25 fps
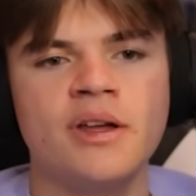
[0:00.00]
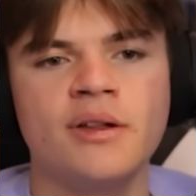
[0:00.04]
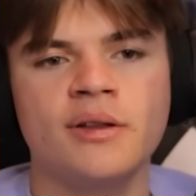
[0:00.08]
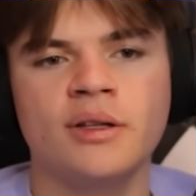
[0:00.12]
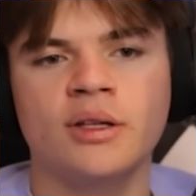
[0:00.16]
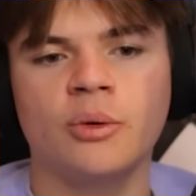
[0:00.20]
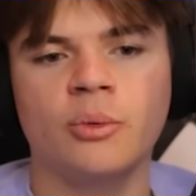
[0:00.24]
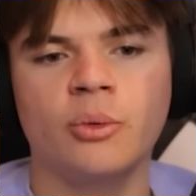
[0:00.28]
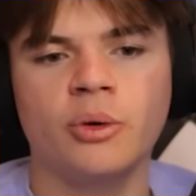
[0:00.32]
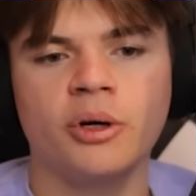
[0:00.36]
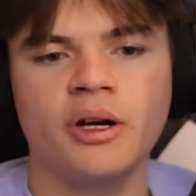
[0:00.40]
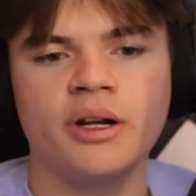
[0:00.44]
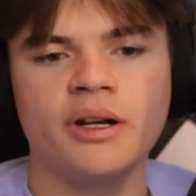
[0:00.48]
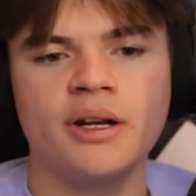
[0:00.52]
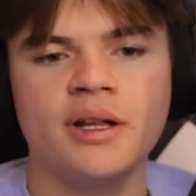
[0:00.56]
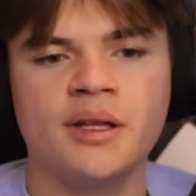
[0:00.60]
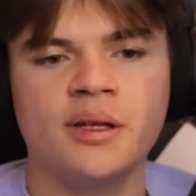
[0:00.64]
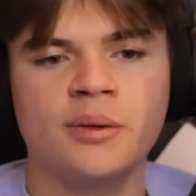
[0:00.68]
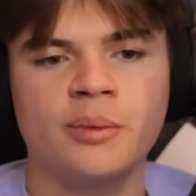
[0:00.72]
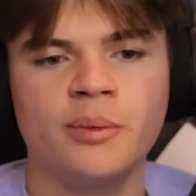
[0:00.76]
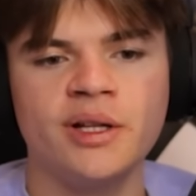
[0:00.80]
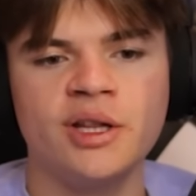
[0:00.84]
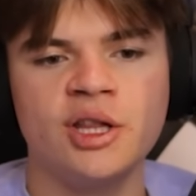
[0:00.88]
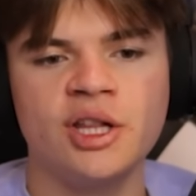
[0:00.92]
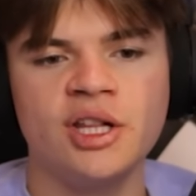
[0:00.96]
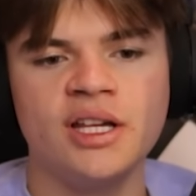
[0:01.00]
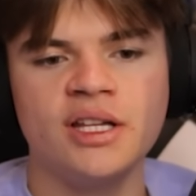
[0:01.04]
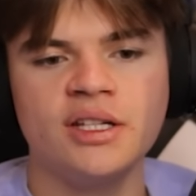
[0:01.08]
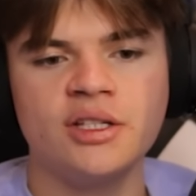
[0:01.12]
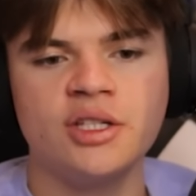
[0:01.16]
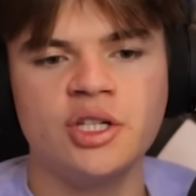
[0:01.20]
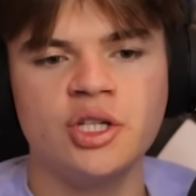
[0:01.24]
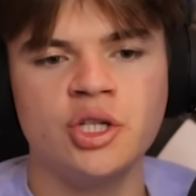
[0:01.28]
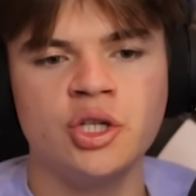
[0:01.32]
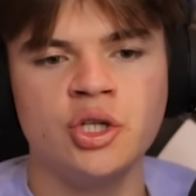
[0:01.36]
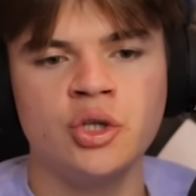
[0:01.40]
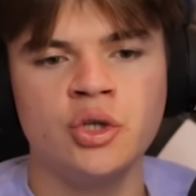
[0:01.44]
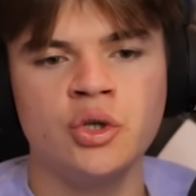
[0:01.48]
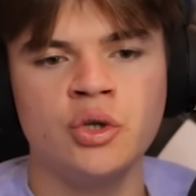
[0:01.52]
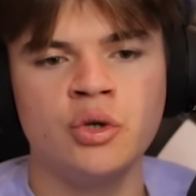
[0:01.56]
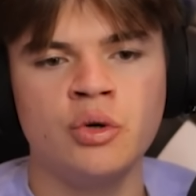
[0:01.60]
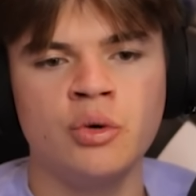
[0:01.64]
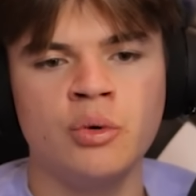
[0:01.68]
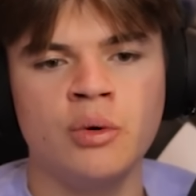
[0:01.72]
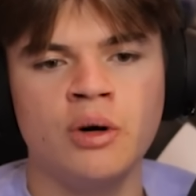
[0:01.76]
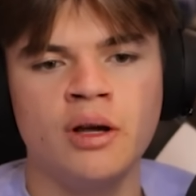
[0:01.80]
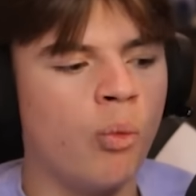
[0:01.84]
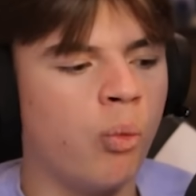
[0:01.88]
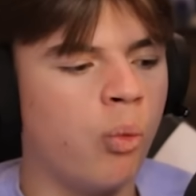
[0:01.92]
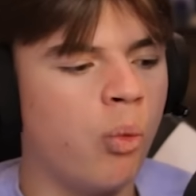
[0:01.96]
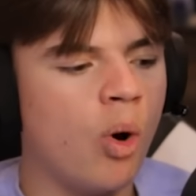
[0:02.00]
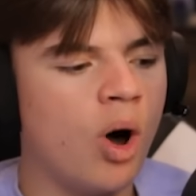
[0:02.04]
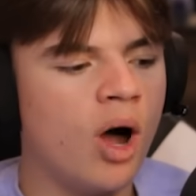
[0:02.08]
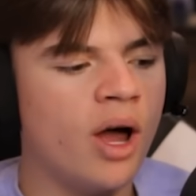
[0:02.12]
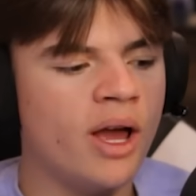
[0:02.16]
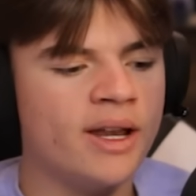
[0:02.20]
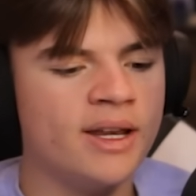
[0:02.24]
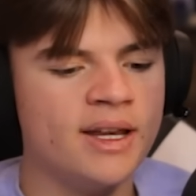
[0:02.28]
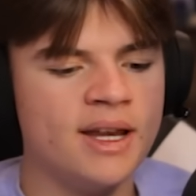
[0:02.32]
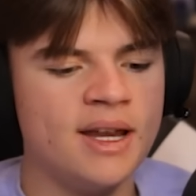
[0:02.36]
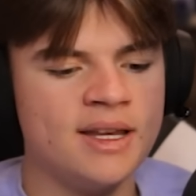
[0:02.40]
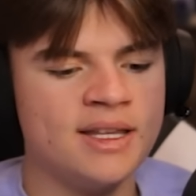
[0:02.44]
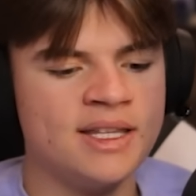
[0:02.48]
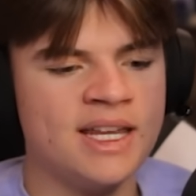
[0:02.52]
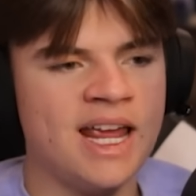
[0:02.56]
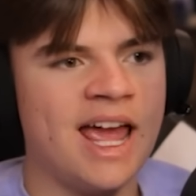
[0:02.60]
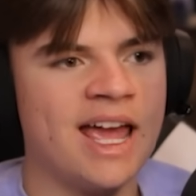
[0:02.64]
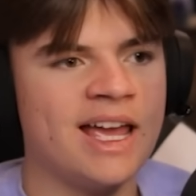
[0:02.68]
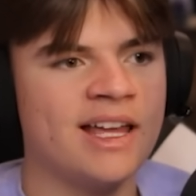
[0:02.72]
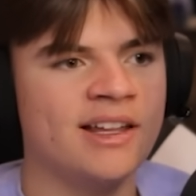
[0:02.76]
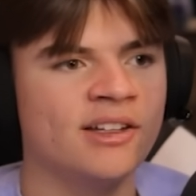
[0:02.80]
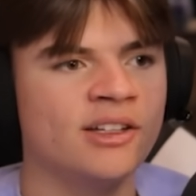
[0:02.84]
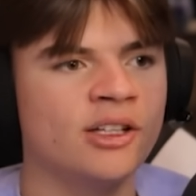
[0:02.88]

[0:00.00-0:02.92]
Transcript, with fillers: So we're gonna switch it to one day.